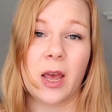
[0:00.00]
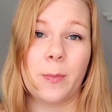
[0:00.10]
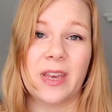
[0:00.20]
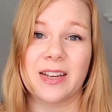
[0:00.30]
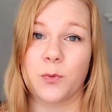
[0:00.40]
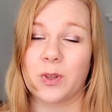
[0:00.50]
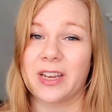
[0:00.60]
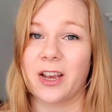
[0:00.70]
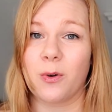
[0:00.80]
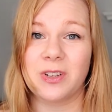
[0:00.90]
because when
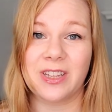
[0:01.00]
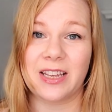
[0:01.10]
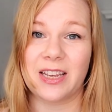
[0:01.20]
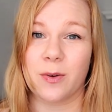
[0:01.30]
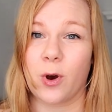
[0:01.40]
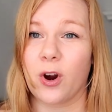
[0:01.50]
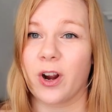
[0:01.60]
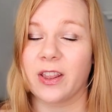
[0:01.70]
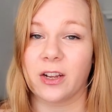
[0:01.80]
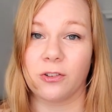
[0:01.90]
they go into the EMR
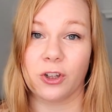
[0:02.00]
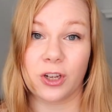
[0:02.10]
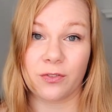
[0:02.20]
and they are looking